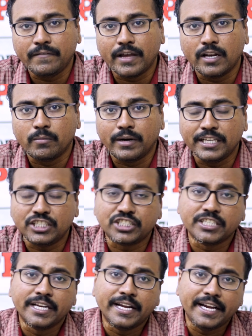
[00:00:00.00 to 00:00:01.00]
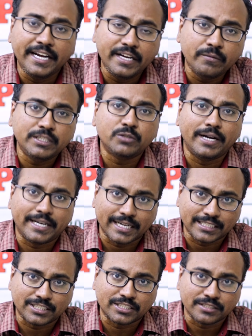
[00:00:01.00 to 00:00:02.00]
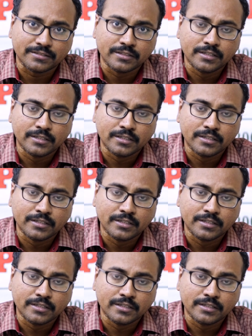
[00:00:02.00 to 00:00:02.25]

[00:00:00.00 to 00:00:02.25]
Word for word: Velumani's individual trust.